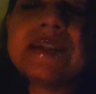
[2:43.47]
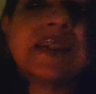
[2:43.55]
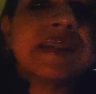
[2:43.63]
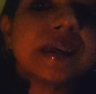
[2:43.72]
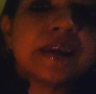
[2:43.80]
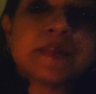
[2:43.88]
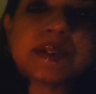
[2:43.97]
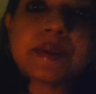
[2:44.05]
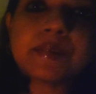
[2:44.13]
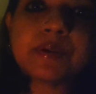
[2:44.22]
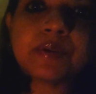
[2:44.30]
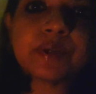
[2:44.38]
It's the same
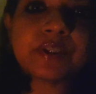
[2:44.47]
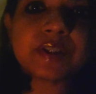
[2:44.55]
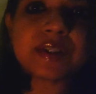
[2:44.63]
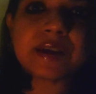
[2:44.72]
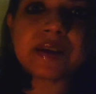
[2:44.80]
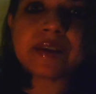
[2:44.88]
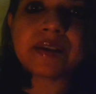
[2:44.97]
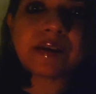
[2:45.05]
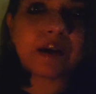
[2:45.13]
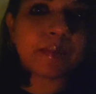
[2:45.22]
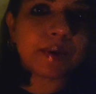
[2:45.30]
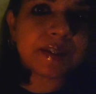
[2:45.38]
symbol which is there in the
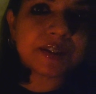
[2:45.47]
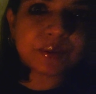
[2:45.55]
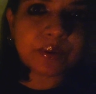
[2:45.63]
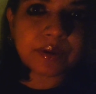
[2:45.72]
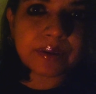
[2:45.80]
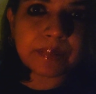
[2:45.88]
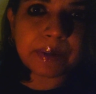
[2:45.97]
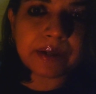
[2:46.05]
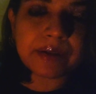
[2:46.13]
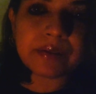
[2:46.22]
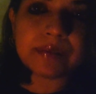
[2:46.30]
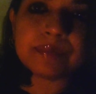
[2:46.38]
Kaaba stone in the
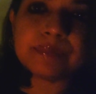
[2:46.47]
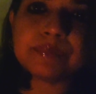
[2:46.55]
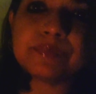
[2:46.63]
Mecca.